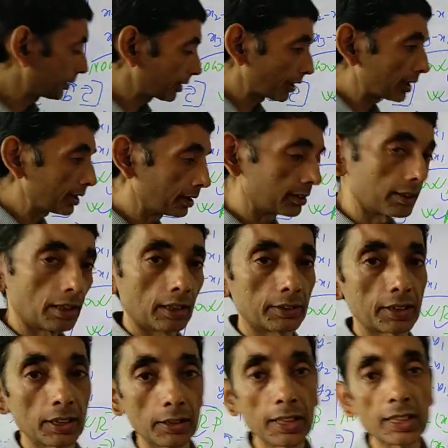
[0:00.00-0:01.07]
the three
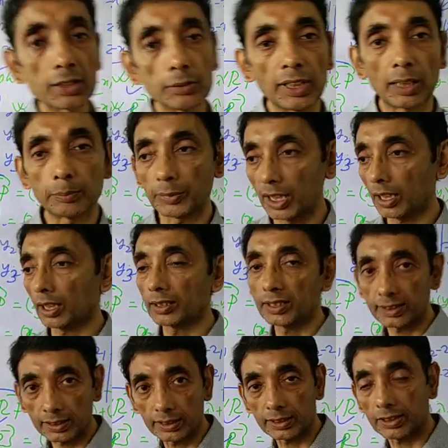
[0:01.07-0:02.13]
theories we have
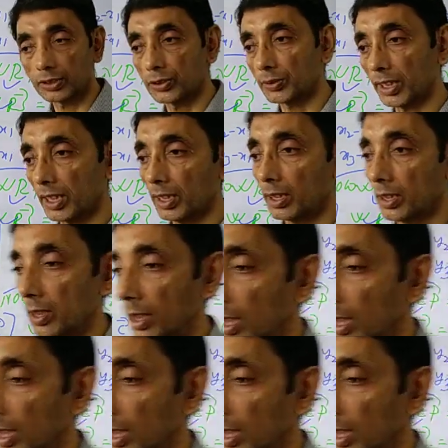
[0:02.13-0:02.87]
discussed today,